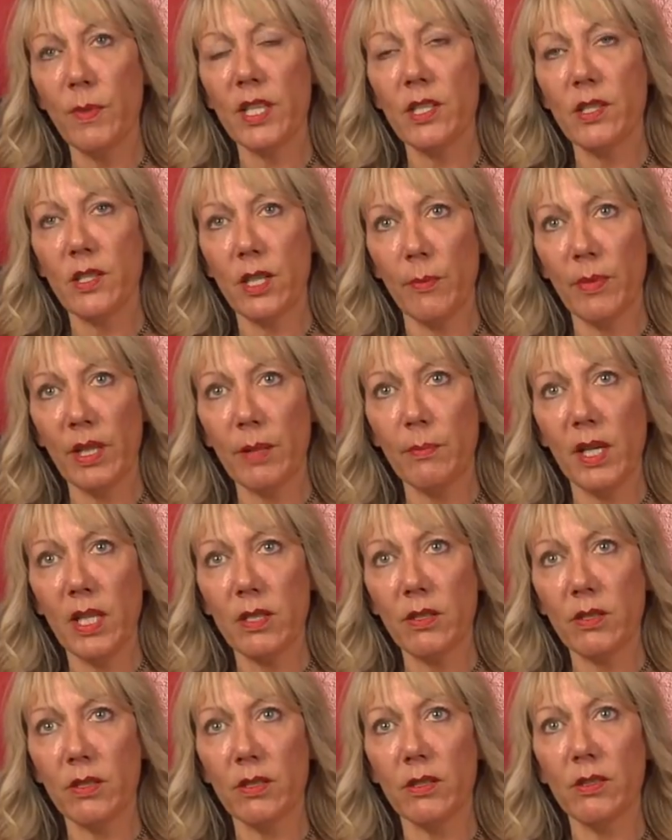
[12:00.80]
my stomach
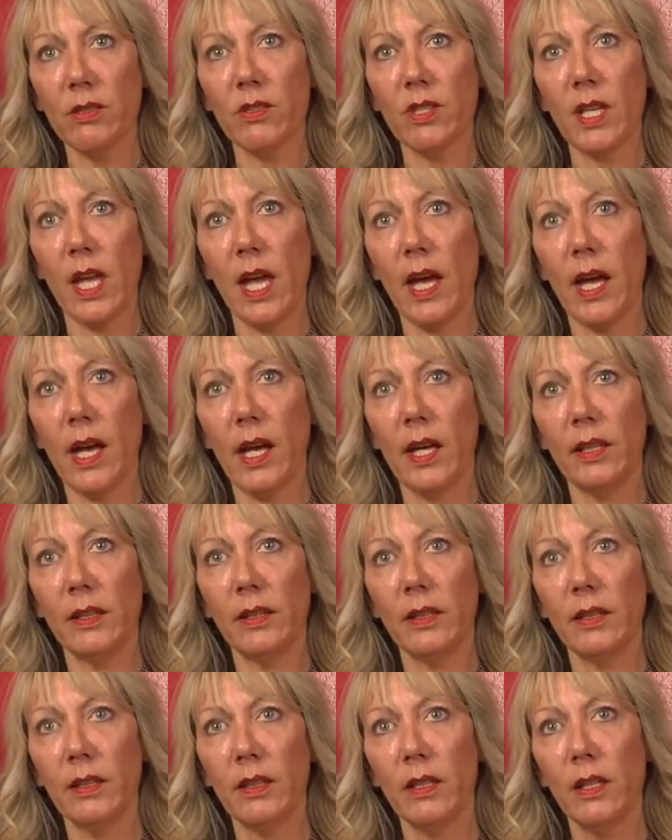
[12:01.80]
muscles
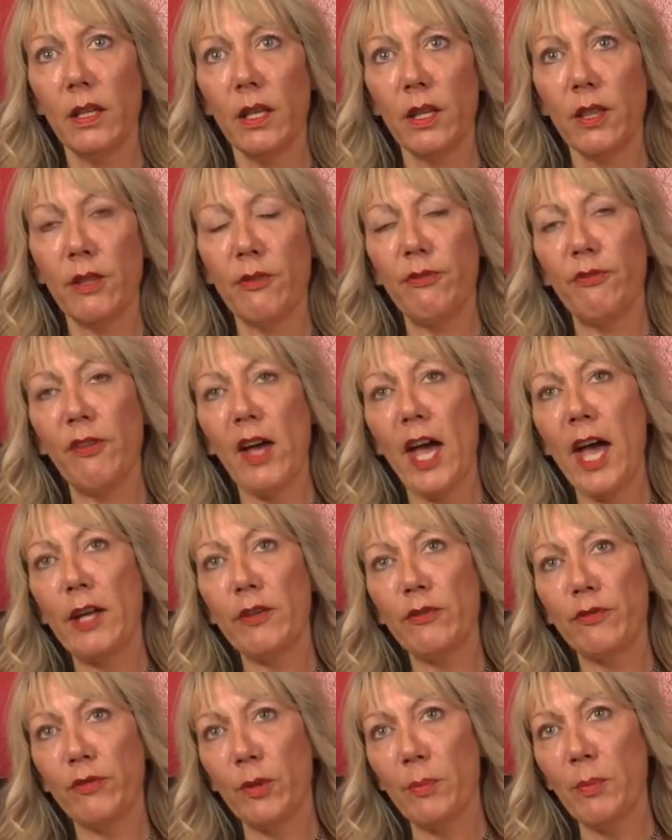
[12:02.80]
and the
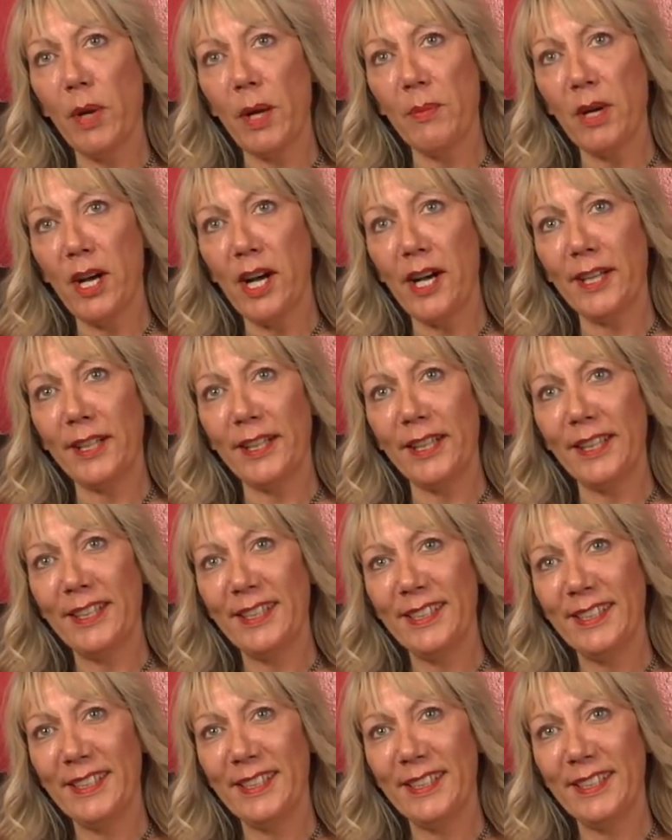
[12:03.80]
fat from my body